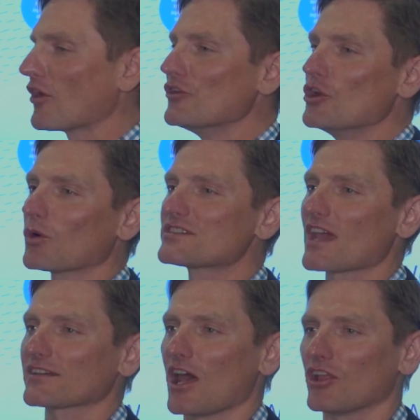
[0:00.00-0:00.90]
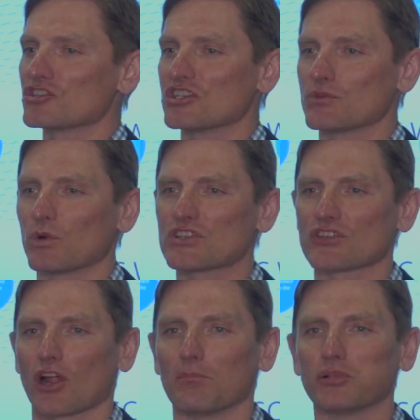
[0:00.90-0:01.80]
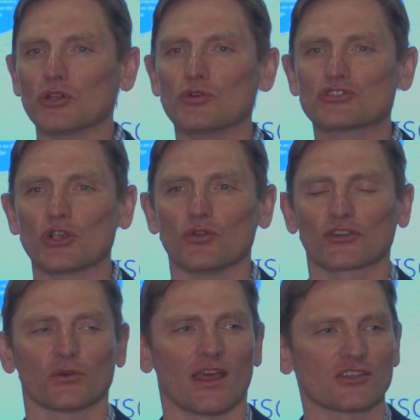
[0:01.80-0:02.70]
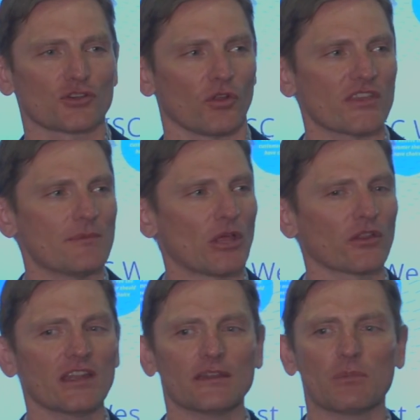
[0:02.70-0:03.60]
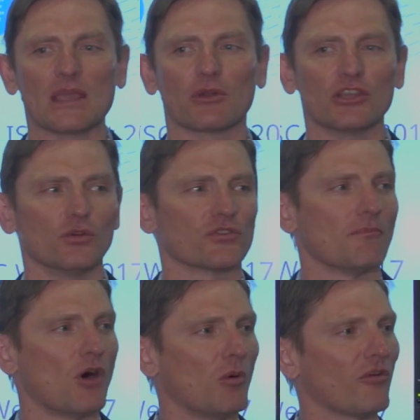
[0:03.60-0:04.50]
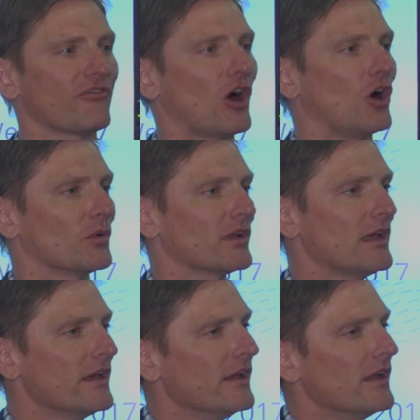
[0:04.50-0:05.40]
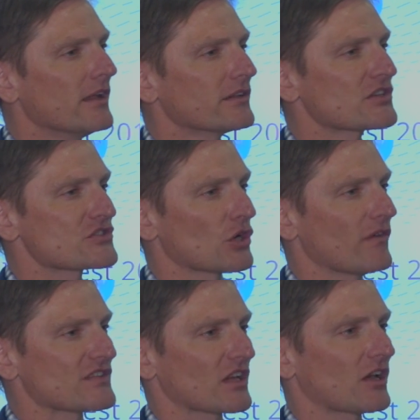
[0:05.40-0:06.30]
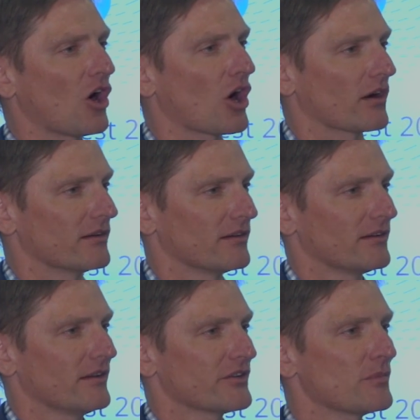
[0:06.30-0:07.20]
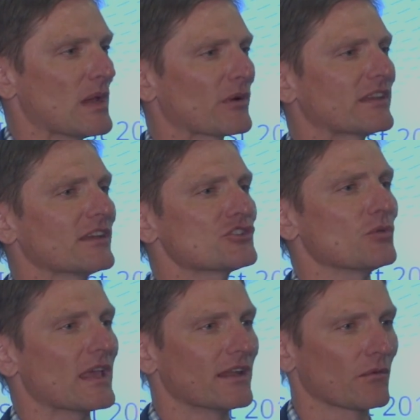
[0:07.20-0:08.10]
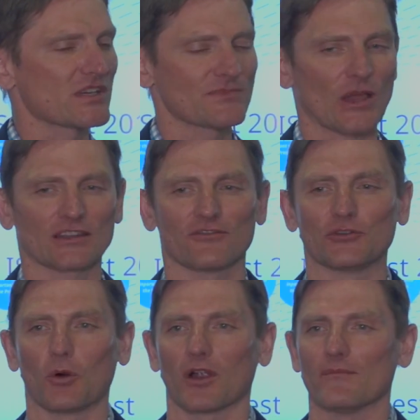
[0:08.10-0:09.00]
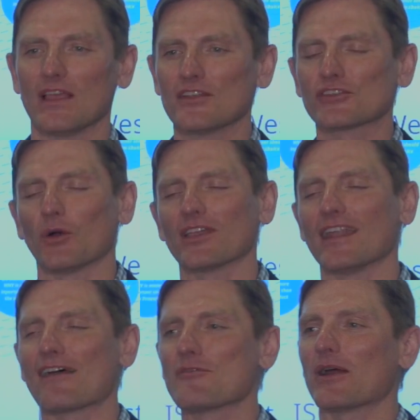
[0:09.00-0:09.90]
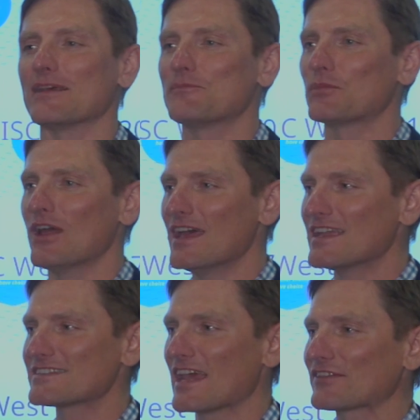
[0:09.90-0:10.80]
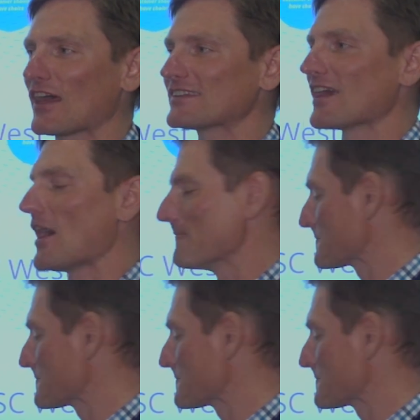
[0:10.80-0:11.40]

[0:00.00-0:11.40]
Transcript: of our newer technology, which is our Bluetooth credential, the ability to be able to use a mobile phone to serve as a card, to be able to get you in a respective door. So again, everybody, take that time.